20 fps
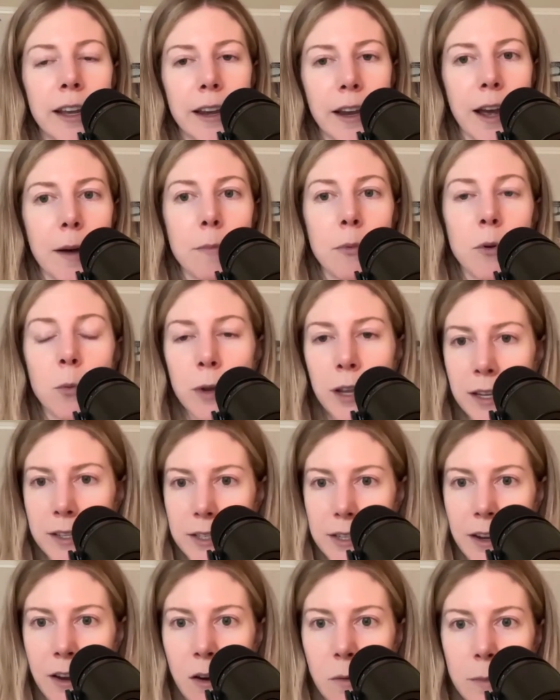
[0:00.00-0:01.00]
a couple weeks
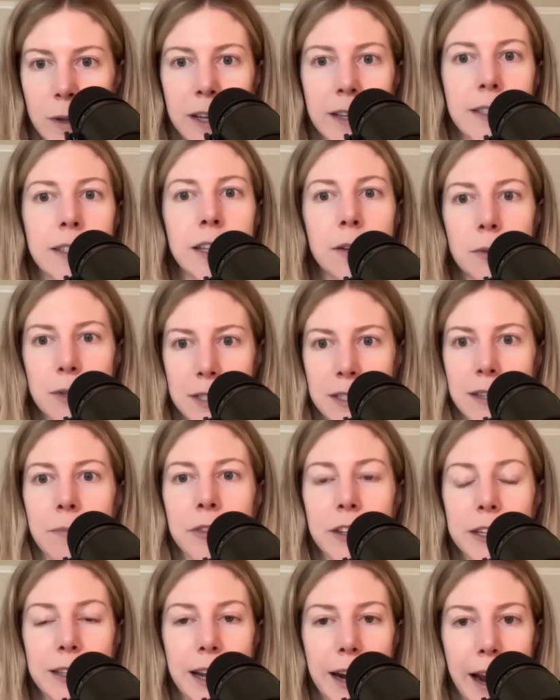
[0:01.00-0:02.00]
ago because there was
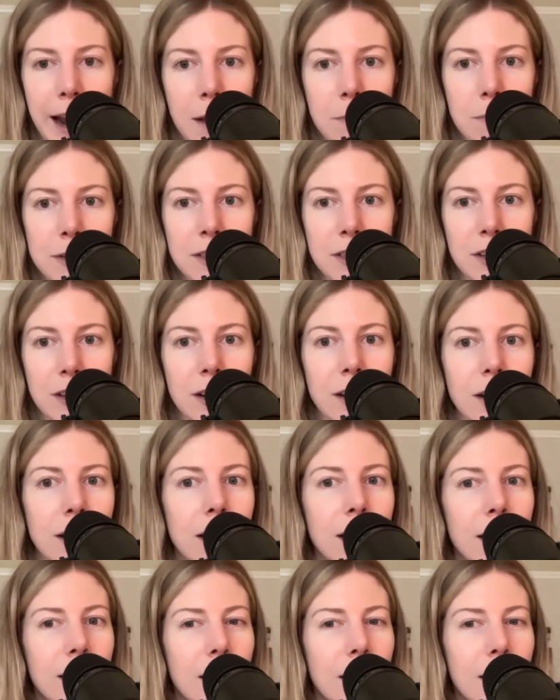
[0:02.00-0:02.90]
something that happened to her,